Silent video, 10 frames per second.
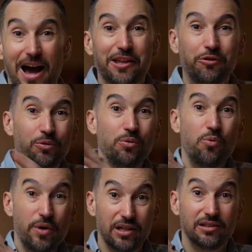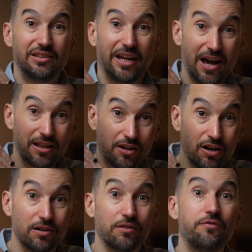I do wish they had
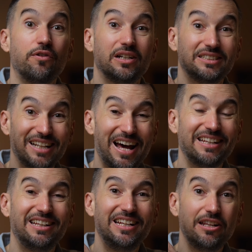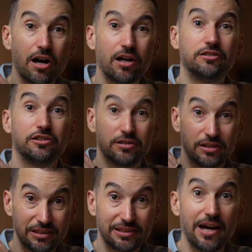gone for a slightly larger
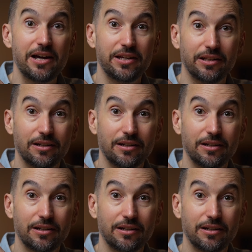design.